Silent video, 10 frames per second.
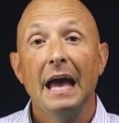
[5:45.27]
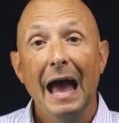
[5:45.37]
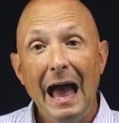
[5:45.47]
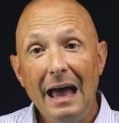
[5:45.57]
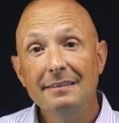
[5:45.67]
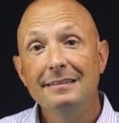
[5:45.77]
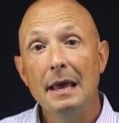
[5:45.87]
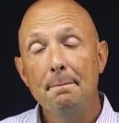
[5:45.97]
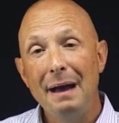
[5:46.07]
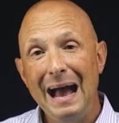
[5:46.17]
As they
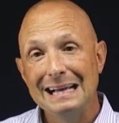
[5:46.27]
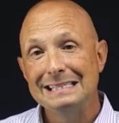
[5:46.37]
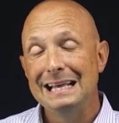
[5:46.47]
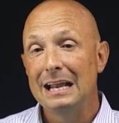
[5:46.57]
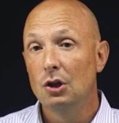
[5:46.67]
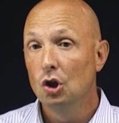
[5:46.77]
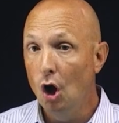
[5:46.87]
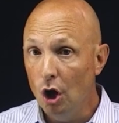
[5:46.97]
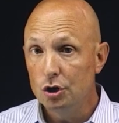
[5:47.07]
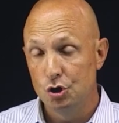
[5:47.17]
pass that
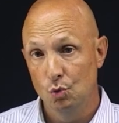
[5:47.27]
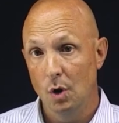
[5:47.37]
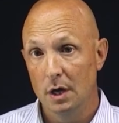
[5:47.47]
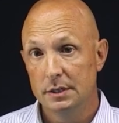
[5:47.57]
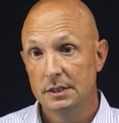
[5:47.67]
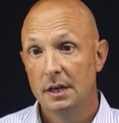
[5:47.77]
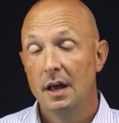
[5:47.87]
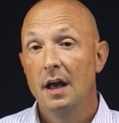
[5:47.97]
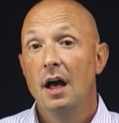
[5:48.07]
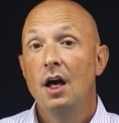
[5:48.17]
along to us,
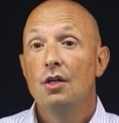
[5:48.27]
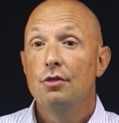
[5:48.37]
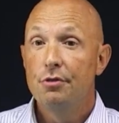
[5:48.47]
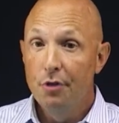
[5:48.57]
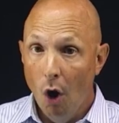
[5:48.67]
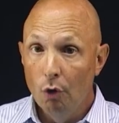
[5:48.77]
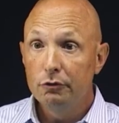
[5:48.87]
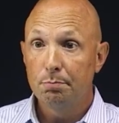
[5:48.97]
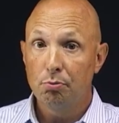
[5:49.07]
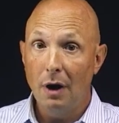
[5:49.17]

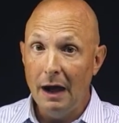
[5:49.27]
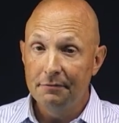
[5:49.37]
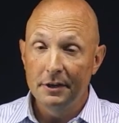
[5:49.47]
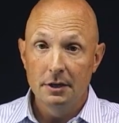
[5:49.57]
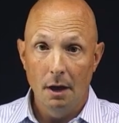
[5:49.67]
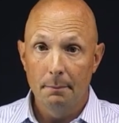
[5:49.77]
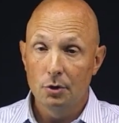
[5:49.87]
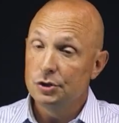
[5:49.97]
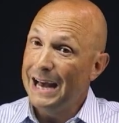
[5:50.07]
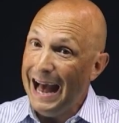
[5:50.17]
those profit
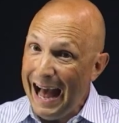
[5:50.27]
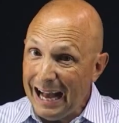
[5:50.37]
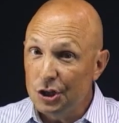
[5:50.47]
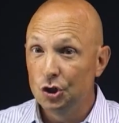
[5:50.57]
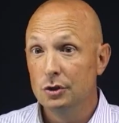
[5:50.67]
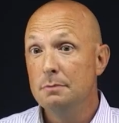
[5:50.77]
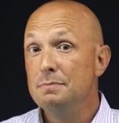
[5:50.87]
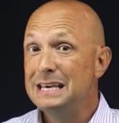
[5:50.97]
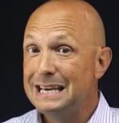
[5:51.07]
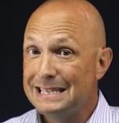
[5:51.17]
numbers actually
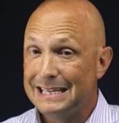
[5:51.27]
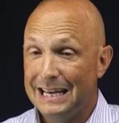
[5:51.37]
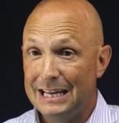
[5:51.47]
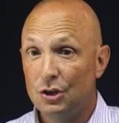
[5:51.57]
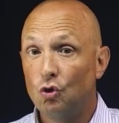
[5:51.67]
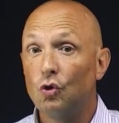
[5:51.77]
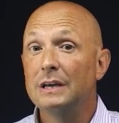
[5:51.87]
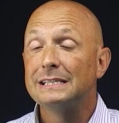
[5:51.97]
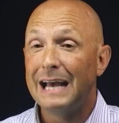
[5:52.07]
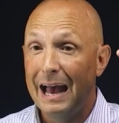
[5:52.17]
begin to
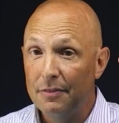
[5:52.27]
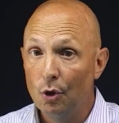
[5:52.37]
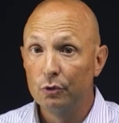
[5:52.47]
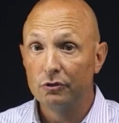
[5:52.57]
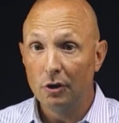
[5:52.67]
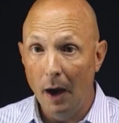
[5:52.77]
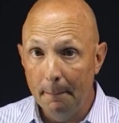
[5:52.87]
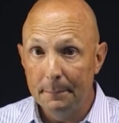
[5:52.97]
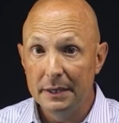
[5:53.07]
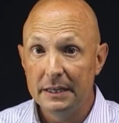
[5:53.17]
increase, and those
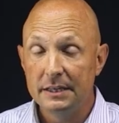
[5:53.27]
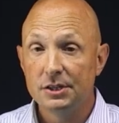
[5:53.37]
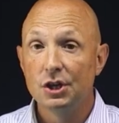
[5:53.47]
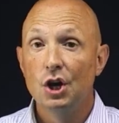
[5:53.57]
companies